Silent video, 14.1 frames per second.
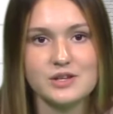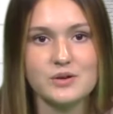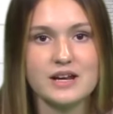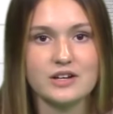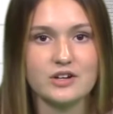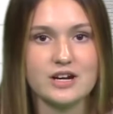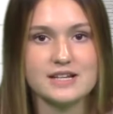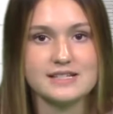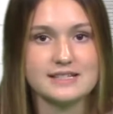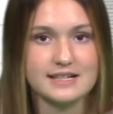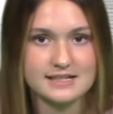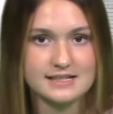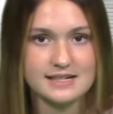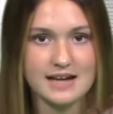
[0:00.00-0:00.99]
student in grades
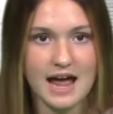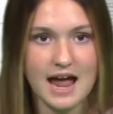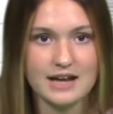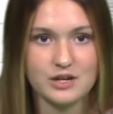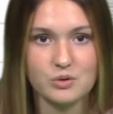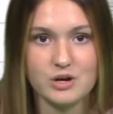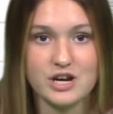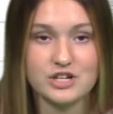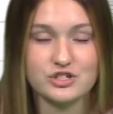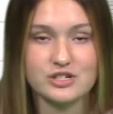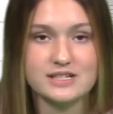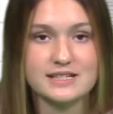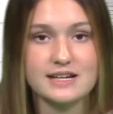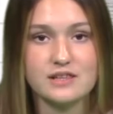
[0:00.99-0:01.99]
6 to 9 who are
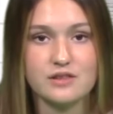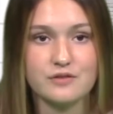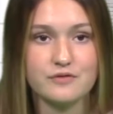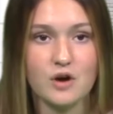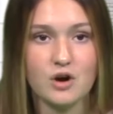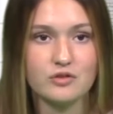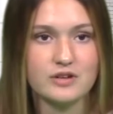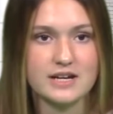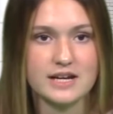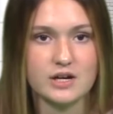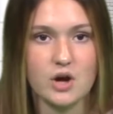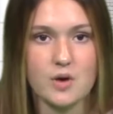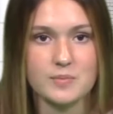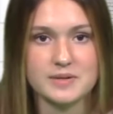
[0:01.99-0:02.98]
interested in the fall
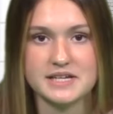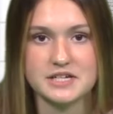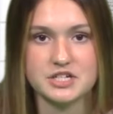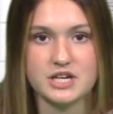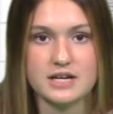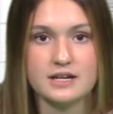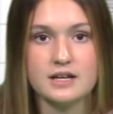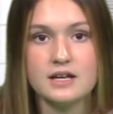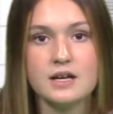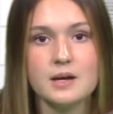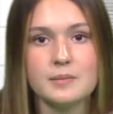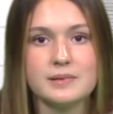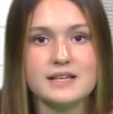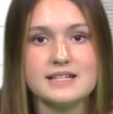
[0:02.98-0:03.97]
reading competition,
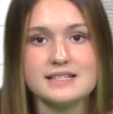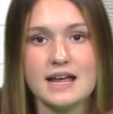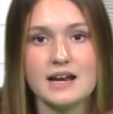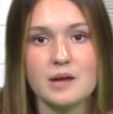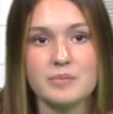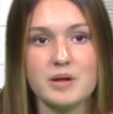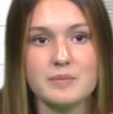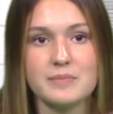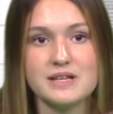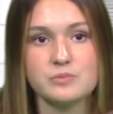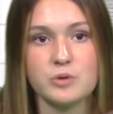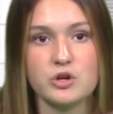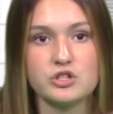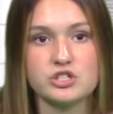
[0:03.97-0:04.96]
please sign up in
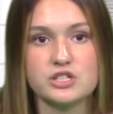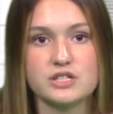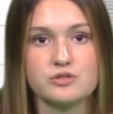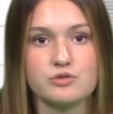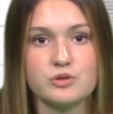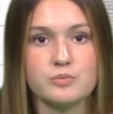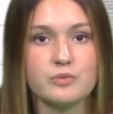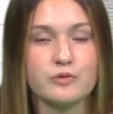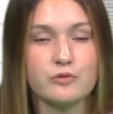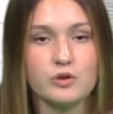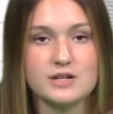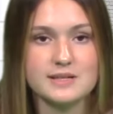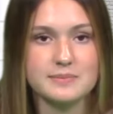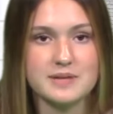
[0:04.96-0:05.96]
Miss Burdish's room
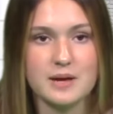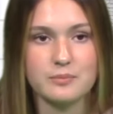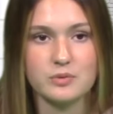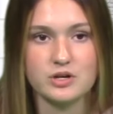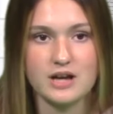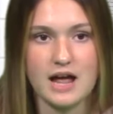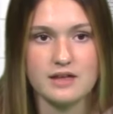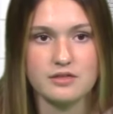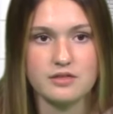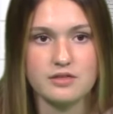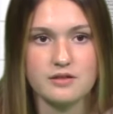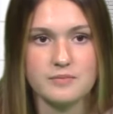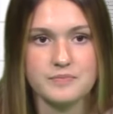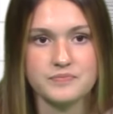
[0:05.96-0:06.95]
before September 9th.
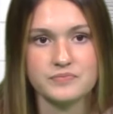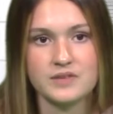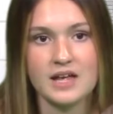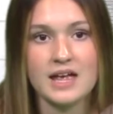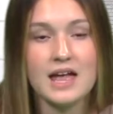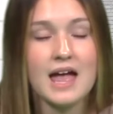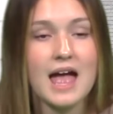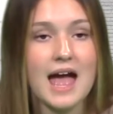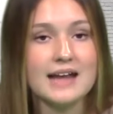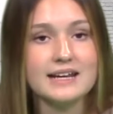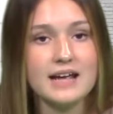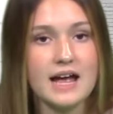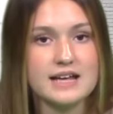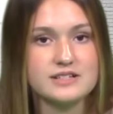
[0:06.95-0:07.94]

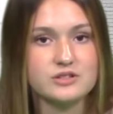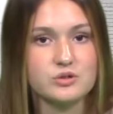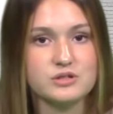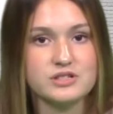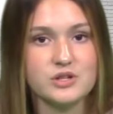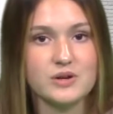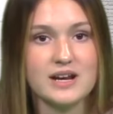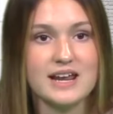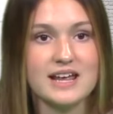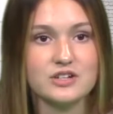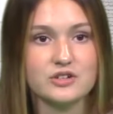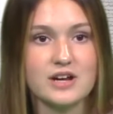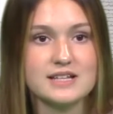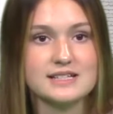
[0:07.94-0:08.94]
Any high school student
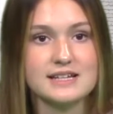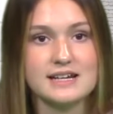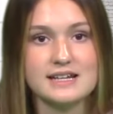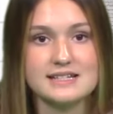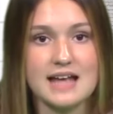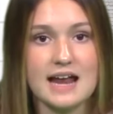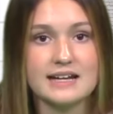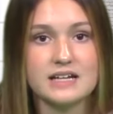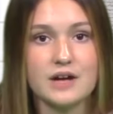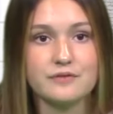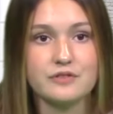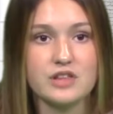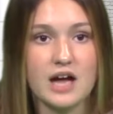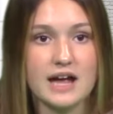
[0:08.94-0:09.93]
interested in signing
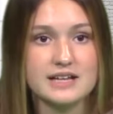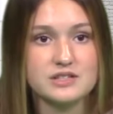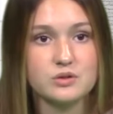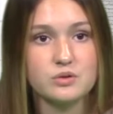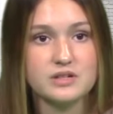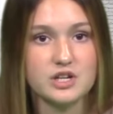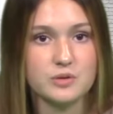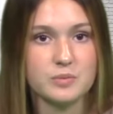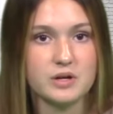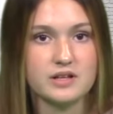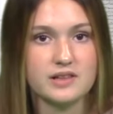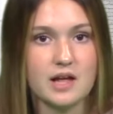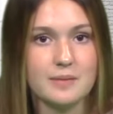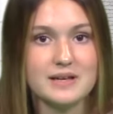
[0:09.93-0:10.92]
up for the High School
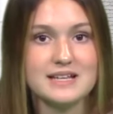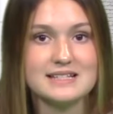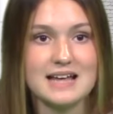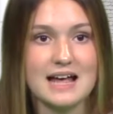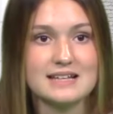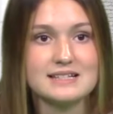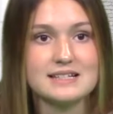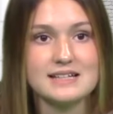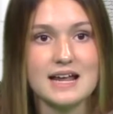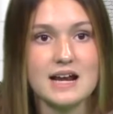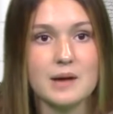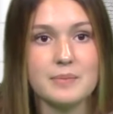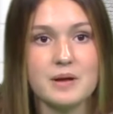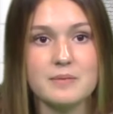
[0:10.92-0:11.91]
Yearbook Club is asked to
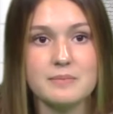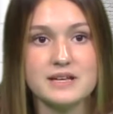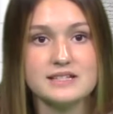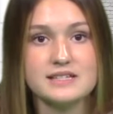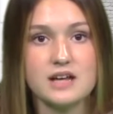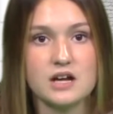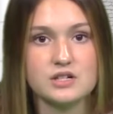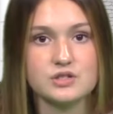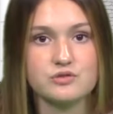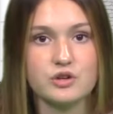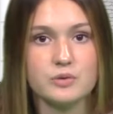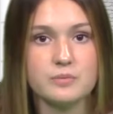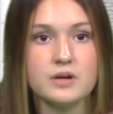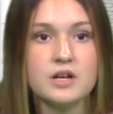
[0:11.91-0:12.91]
sign up in Ms. Young's
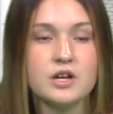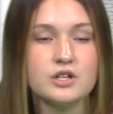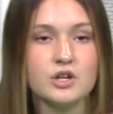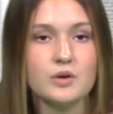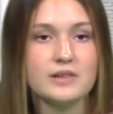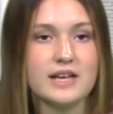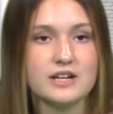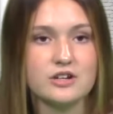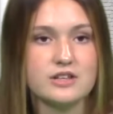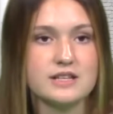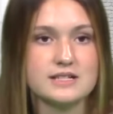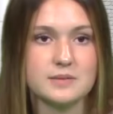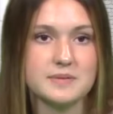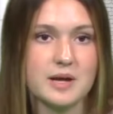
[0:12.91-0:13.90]
room no later
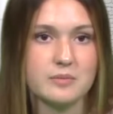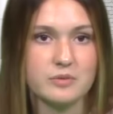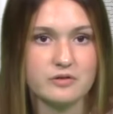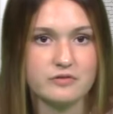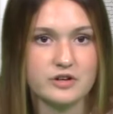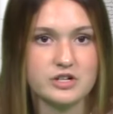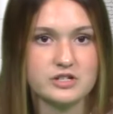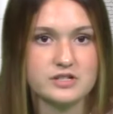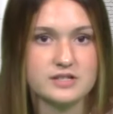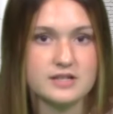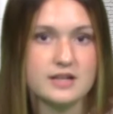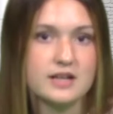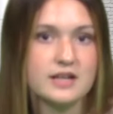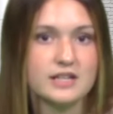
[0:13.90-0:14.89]
than September
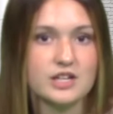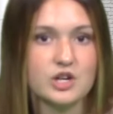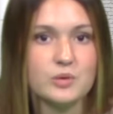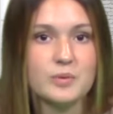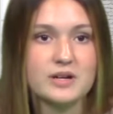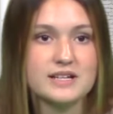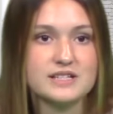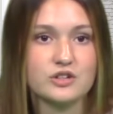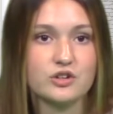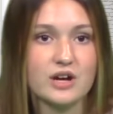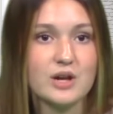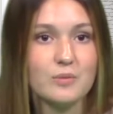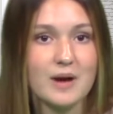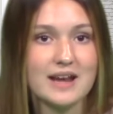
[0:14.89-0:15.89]
1st. Yearbook is a
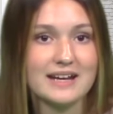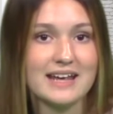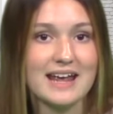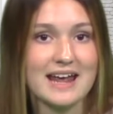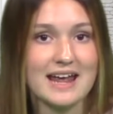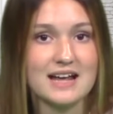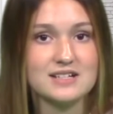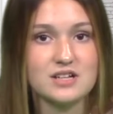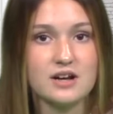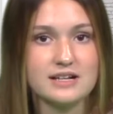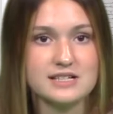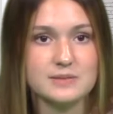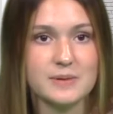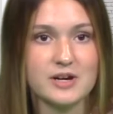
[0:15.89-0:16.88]
great way to get
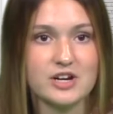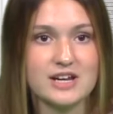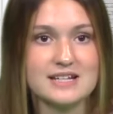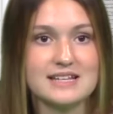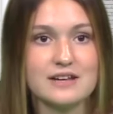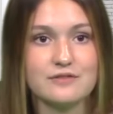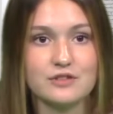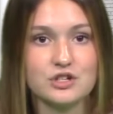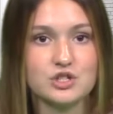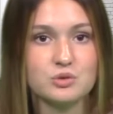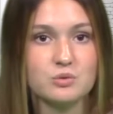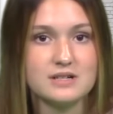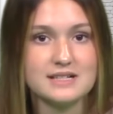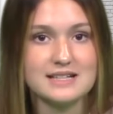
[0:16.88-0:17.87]
hands-on experience in
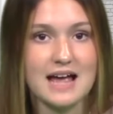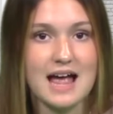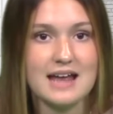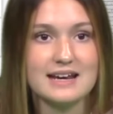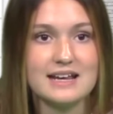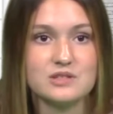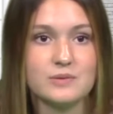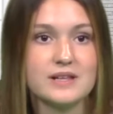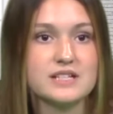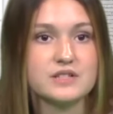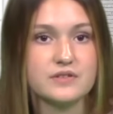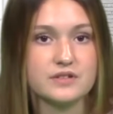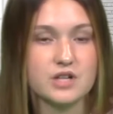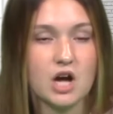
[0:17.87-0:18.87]
virtual design as well
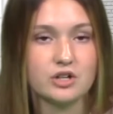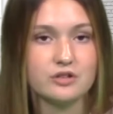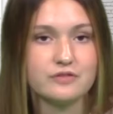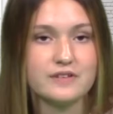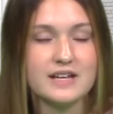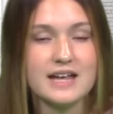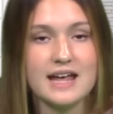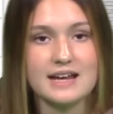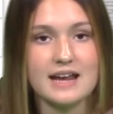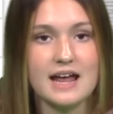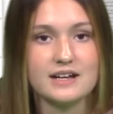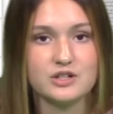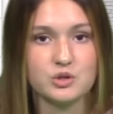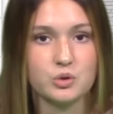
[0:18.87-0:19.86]
as photography
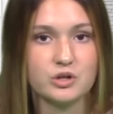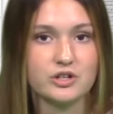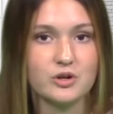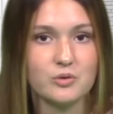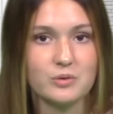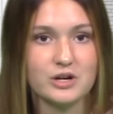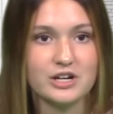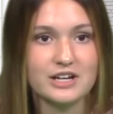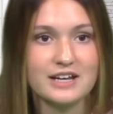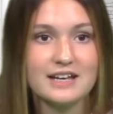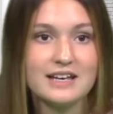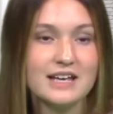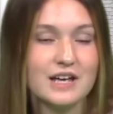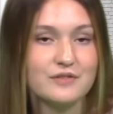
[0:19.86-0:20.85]
and editorial work.
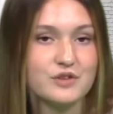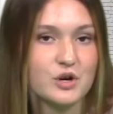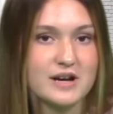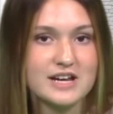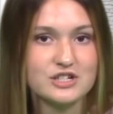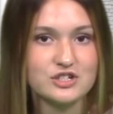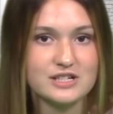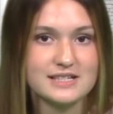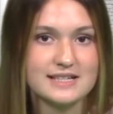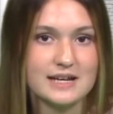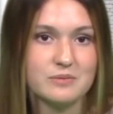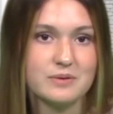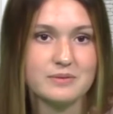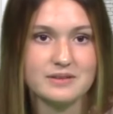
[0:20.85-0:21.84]
If you are
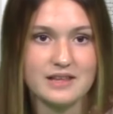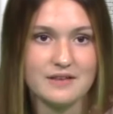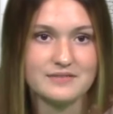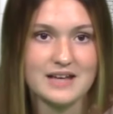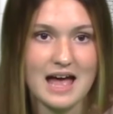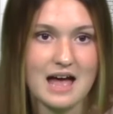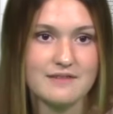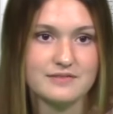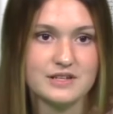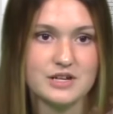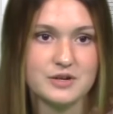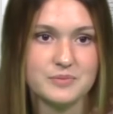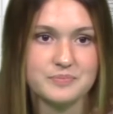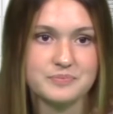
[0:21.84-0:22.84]
interested, we would love to have
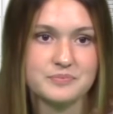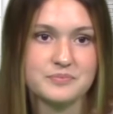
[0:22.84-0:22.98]
you.